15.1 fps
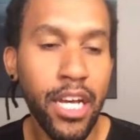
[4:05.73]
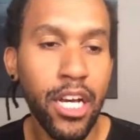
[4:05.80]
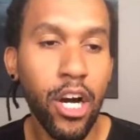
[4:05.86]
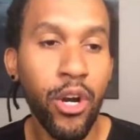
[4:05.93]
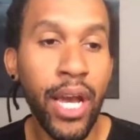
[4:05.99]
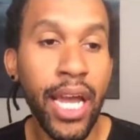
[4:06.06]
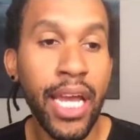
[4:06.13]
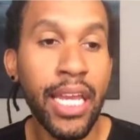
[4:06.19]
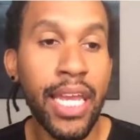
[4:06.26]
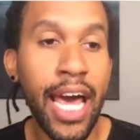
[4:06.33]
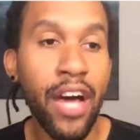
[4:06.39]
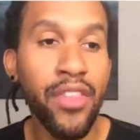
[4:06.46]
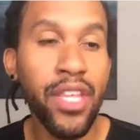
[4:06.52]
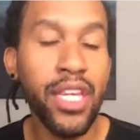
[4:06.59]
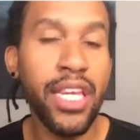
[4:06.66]
Okay, and
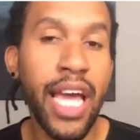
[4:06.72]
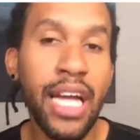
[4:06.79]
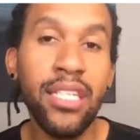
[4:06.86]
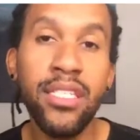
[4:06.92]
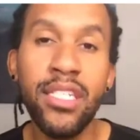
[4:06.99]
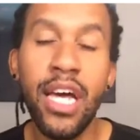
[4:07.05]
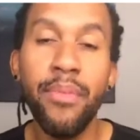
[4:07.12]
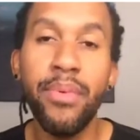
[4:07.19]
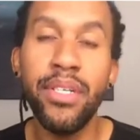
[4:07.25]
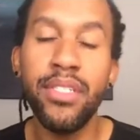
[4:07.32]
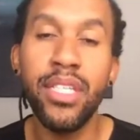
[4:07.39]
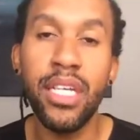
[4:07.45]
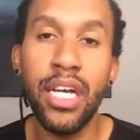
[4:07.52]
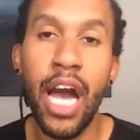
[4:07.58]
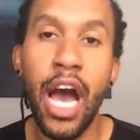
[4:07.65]
now the next step is
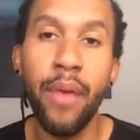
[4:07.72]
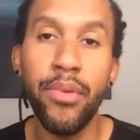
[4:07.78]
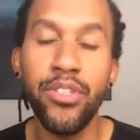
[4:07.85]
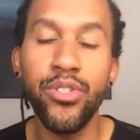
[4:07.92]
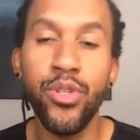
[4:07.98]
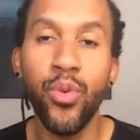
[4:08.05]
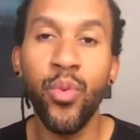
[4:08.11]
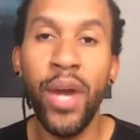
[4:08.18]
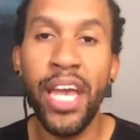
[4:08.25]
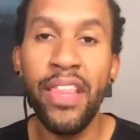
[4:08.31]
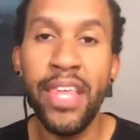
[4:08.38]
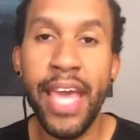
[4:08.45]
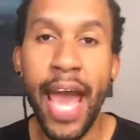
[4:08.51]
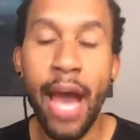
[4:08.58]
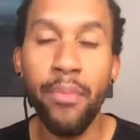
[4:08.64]
the comments. So the way
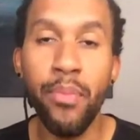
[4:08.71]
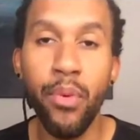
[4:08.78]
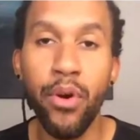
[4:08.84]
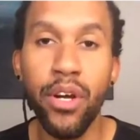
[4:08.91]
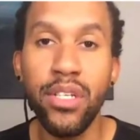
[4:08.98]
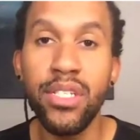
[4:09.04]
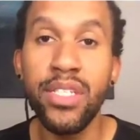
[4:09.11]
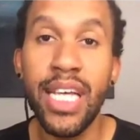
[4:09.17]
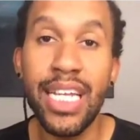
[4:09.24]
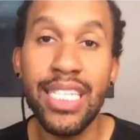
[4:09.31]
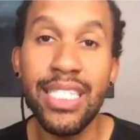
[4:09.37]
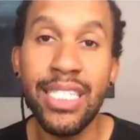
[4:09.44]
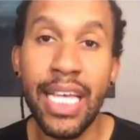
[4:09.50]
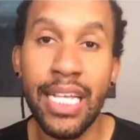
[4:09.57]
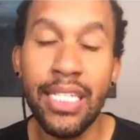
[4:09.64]
the app works is that it
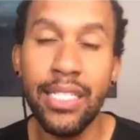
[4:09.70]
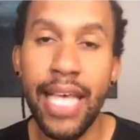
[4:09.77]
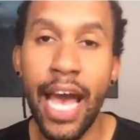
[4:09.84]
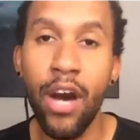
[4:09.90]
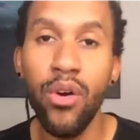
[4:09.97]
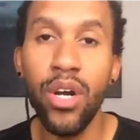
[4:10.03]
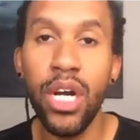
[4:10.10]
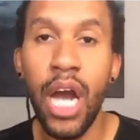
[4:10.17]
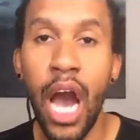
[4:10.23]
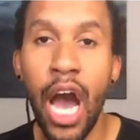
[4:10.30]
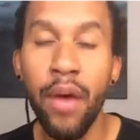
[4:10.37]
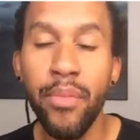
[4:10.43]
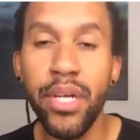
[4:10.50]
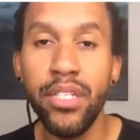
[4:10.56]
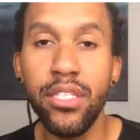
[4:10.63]
sends out
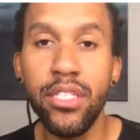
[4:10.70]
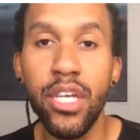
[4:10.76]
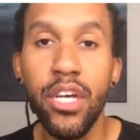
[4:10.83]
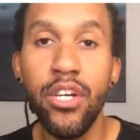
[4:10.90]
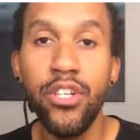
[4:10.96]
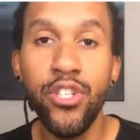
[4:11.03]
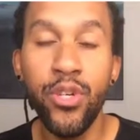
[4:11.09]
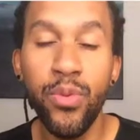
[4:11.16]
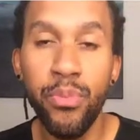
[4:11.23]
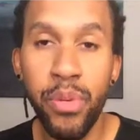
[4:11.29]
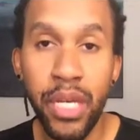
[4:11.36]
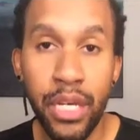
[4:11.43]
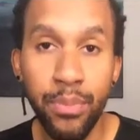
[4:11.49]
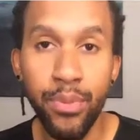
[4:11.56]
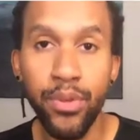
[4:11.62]
comments to
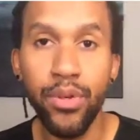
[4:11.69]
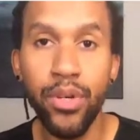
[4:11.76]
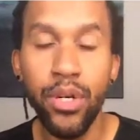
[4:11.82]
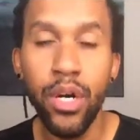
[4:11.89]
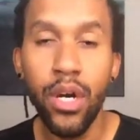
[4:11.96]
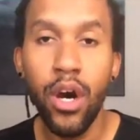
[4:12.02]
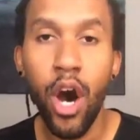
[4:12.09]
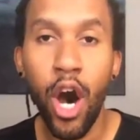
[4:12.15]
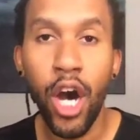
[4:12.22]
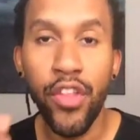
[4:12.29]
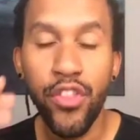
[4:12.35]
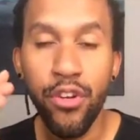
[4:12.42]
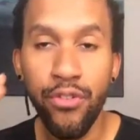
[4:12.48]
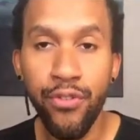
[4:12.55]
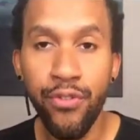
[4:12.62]
people on
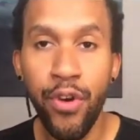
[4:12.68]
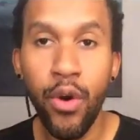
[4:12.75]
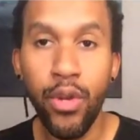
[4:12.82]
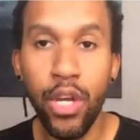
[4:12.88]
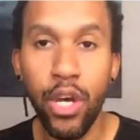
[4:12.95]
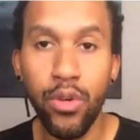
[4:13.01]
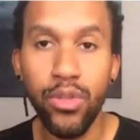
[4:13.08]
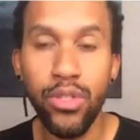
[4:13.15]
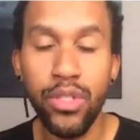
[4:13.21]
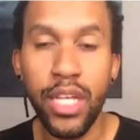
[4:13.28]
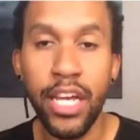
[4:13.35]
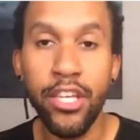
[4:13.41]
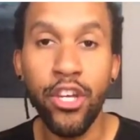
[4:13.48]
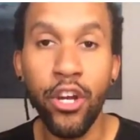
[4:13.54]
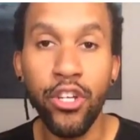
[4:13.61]
their photos
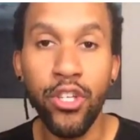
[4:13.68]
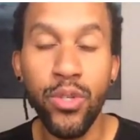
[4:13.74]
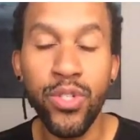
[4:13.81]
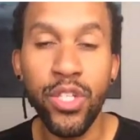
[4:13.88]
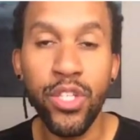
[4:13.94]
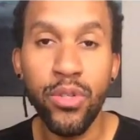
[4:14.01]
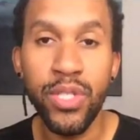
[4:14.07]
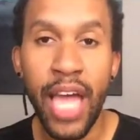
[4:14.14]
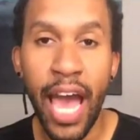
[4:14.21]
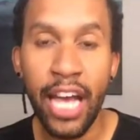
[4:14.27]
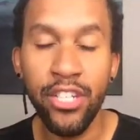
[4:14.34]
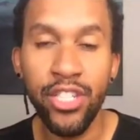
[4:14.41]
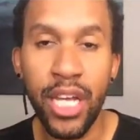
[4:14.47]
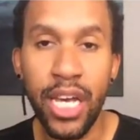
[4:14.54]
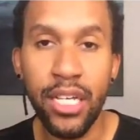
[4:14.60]
that are using those
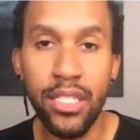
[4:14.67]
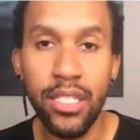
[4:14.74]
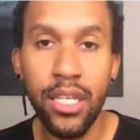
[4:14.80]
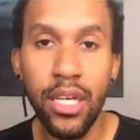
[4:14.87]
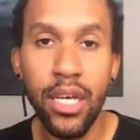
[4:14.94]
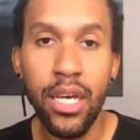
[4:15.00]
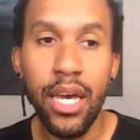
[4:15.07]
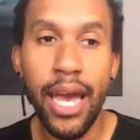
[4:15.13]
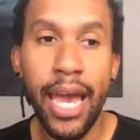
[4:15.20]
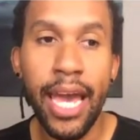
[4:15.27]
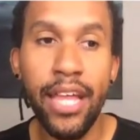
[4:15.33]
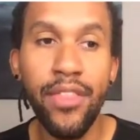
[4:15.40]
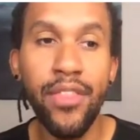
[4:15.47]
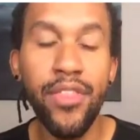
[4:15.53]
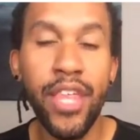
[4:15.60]
hashtags,
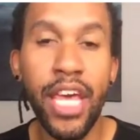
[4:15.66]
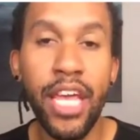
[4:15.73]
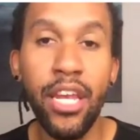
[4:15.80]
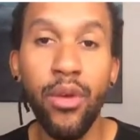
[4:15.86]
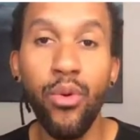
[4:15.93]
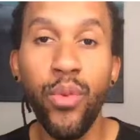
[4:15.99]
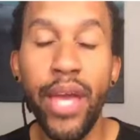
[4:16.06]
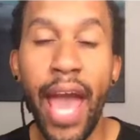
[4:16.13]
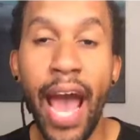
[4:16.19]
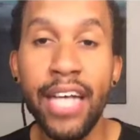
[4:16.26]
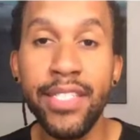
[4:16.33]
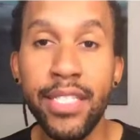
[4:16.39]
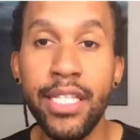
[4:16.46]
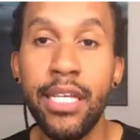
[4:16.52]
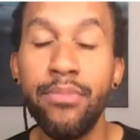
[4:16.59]
and then we
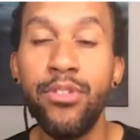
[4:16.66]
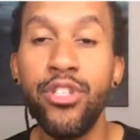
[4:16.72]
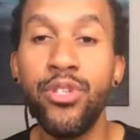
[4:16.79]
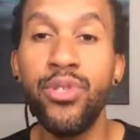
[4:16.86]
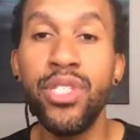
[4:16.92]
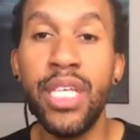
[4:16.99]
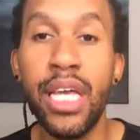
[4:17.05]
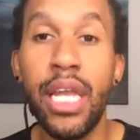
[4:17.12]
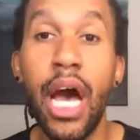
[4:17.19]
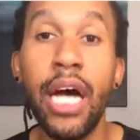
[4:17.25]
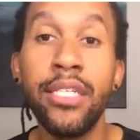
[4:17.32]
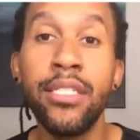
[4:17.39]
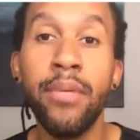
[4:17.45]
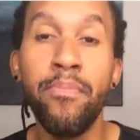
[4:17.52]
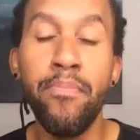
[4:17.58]
ask them to send
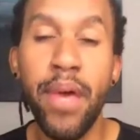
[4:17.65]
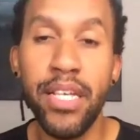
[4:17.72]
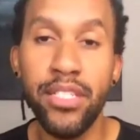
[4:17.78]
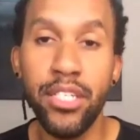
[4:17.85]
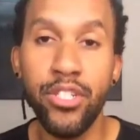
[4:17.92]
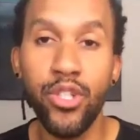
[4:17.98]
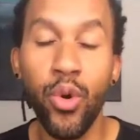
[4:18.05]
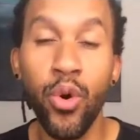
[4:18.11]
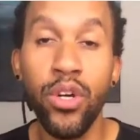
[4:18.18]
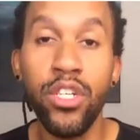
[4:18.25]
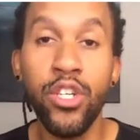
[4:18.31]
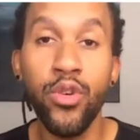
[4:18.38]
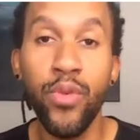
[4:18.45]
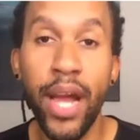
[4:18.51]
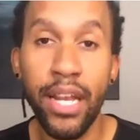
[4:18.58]
us a message or a
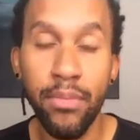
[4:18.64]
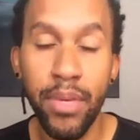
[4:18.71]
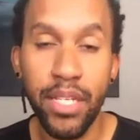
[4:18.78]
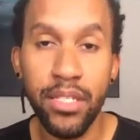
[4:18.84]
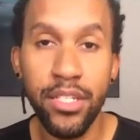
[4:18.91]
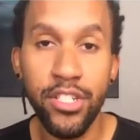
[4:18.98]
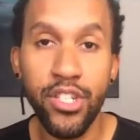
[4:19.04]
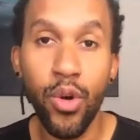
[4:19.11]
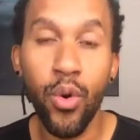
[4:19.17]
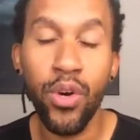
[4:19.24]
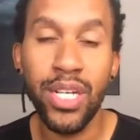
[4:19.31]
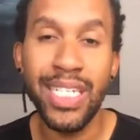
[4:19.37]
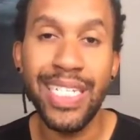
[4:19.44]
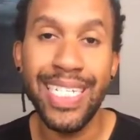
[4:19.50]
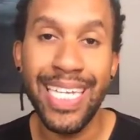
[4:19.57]
direct message or
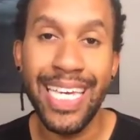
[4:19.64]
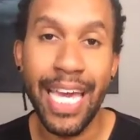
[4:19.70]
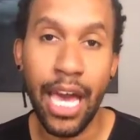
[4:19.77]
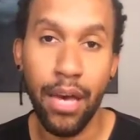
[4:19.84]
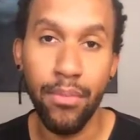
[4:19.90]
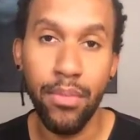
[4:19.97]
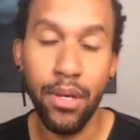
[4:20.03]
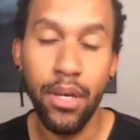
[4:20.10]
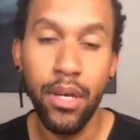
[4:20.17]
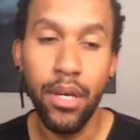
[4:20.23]
a DM.